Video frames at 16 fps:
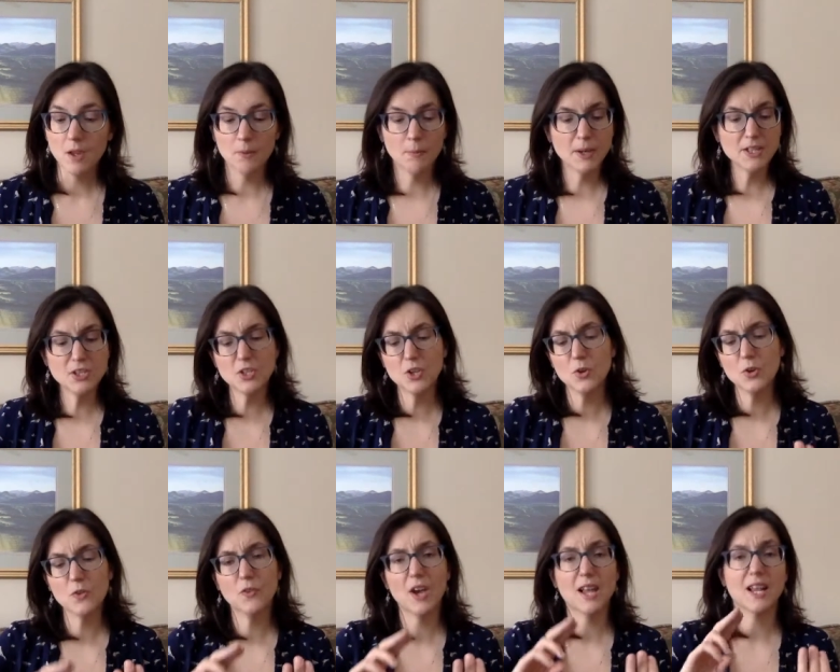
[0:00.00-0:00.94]
But so
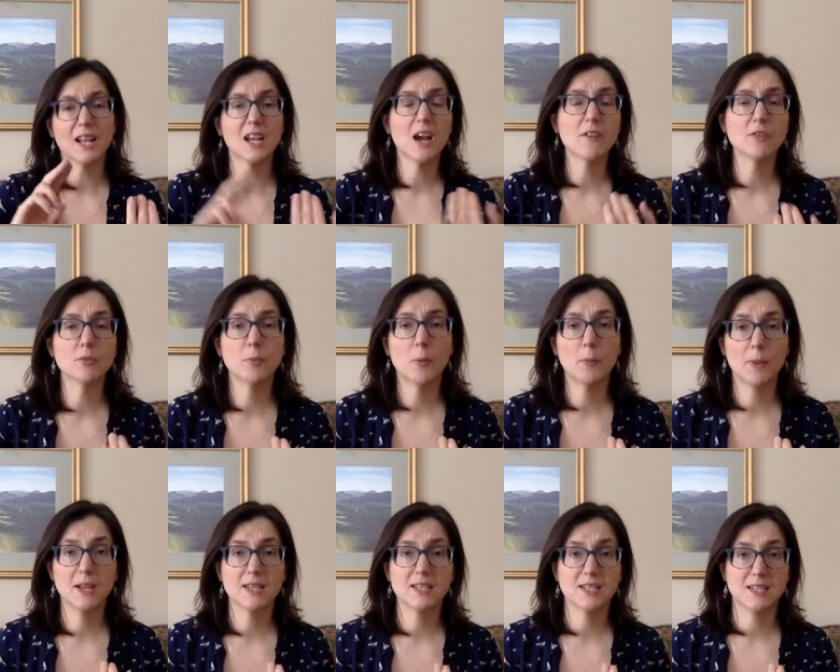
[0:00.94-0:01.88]
you've got a comfortable
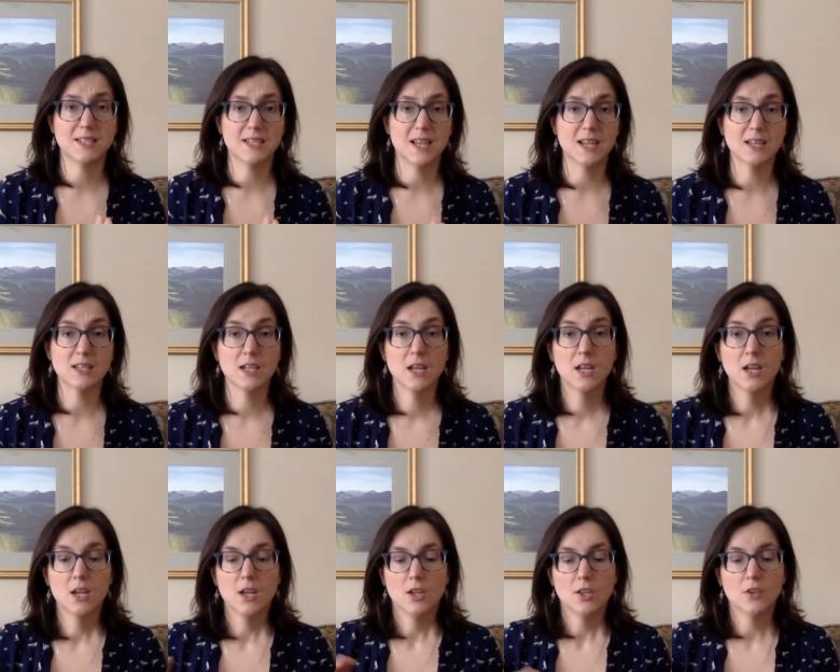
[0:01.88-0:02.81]
place to sit,
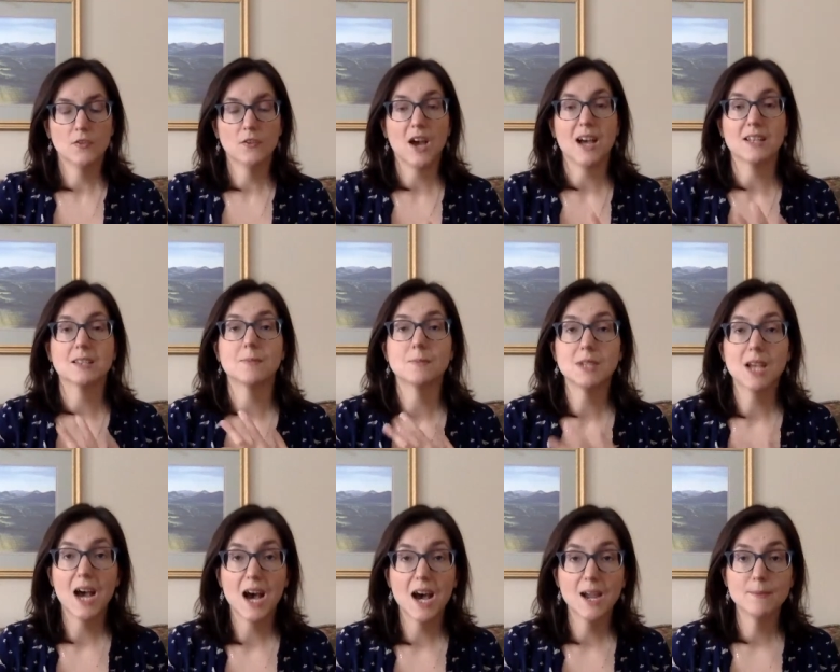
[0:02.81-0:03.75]
you've got some
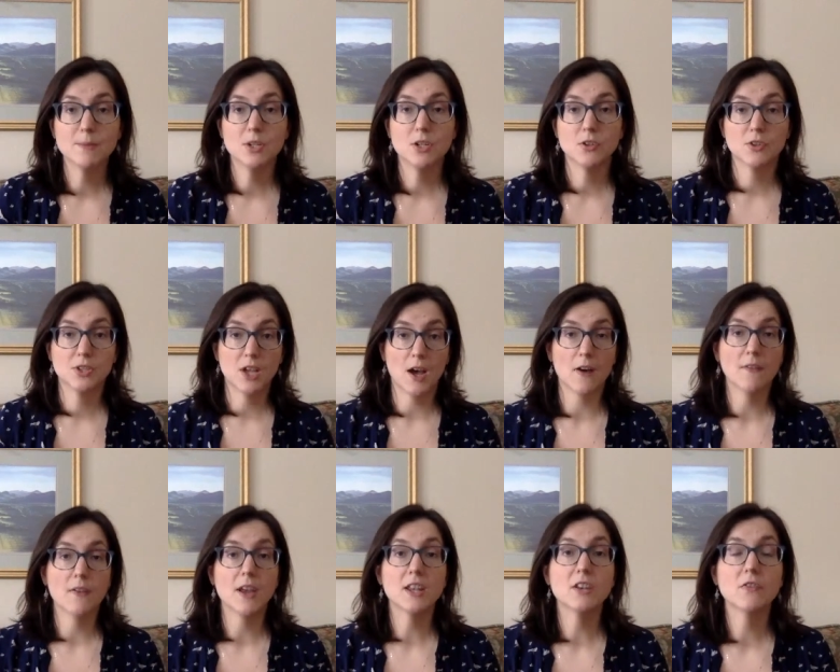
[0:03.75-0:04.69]
time to yourself,
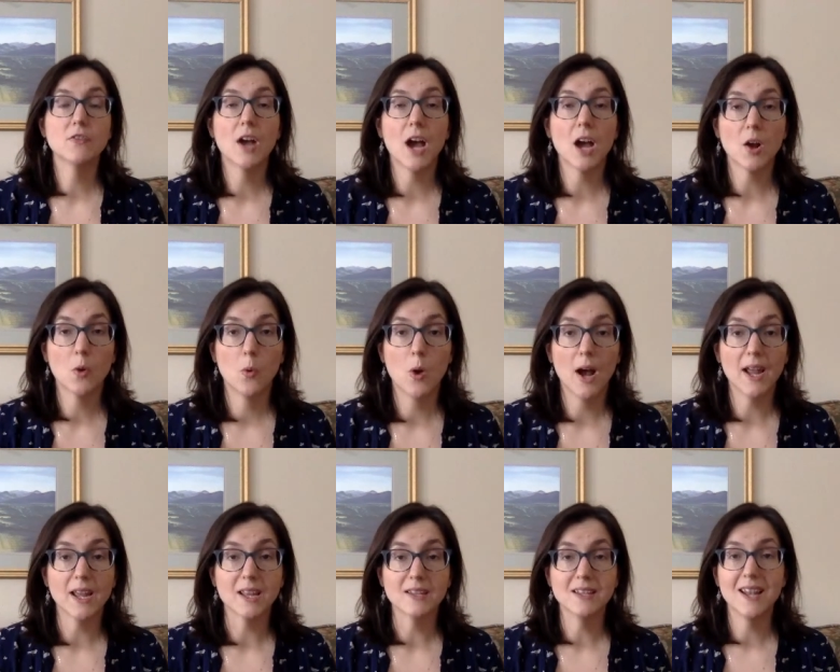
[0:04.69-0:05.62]
and you've got
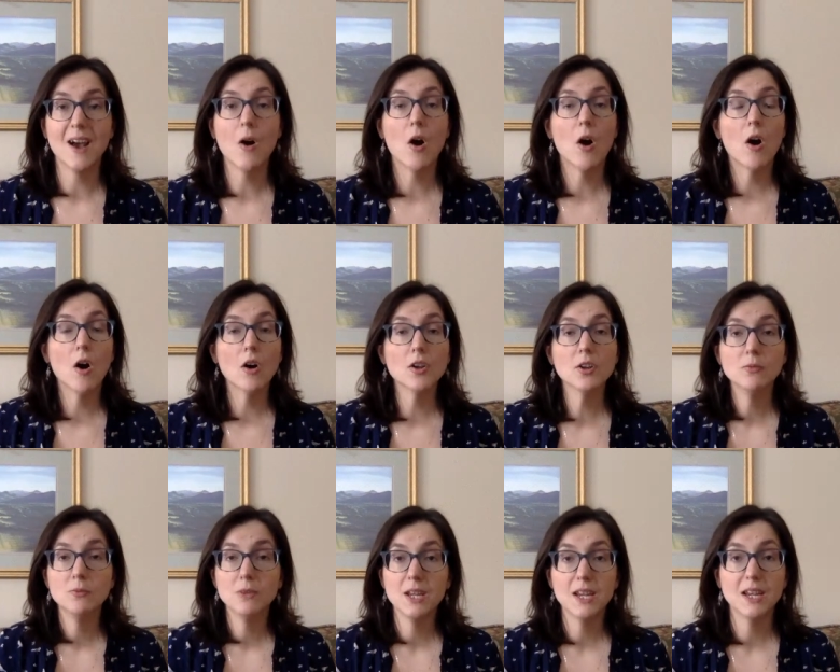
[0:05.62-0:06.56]
quiet. Now, all
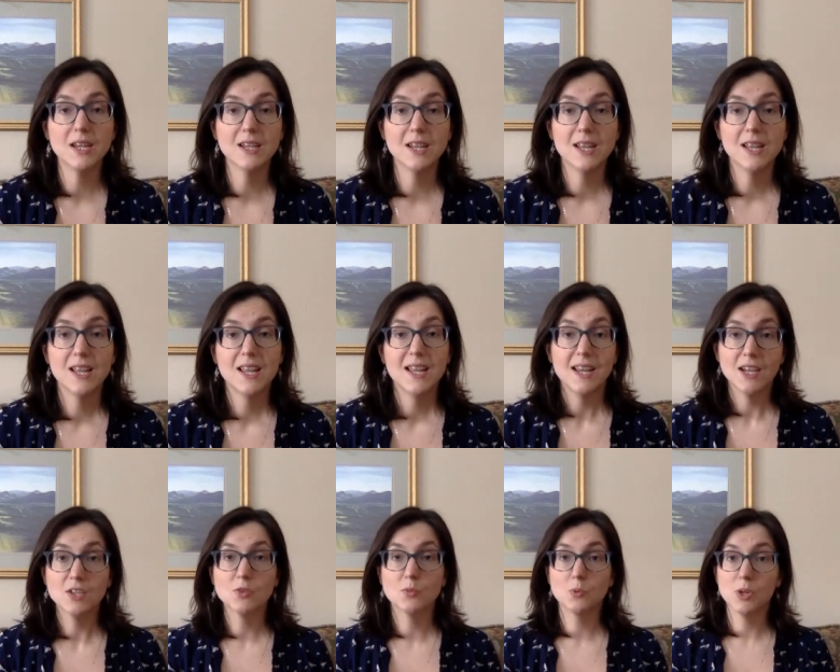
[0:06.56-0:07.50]
you need
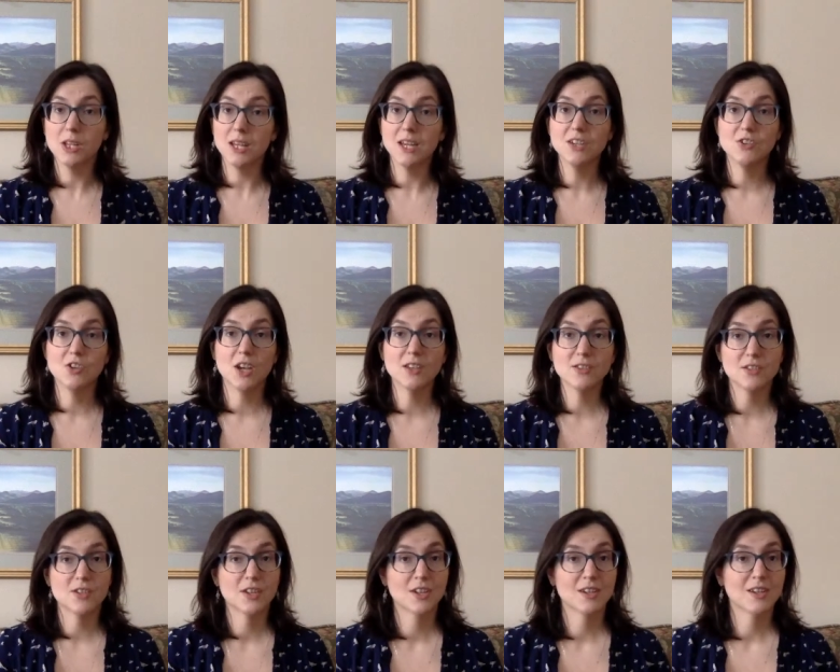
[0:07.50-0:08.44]
is really just